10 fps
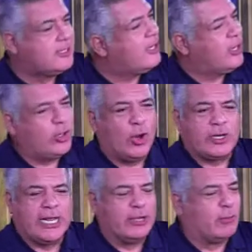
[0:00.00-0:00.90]
You don't
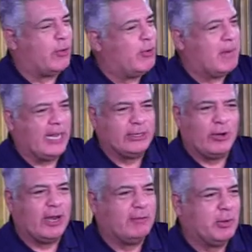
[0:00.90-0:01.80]
clean your room, I don't
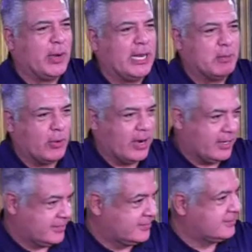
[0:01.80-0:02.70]
love you anymore
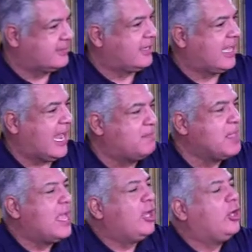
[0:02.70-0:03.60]
okay?
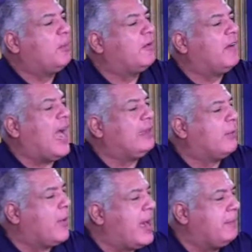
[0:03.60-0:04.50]
You provide the
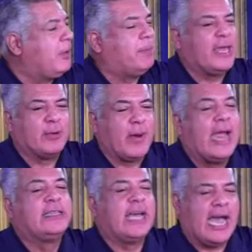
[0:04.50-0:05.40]
rent, you pay the
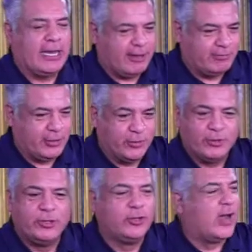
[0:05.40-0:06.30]
rent, I love you.
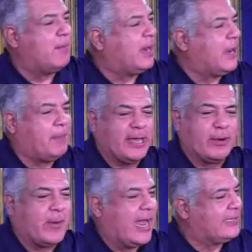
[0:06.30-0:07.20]
You don't have money to pay the
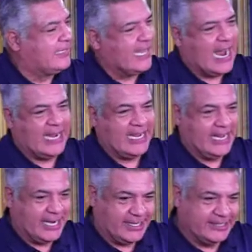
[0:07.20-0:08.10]
rent, get out of here.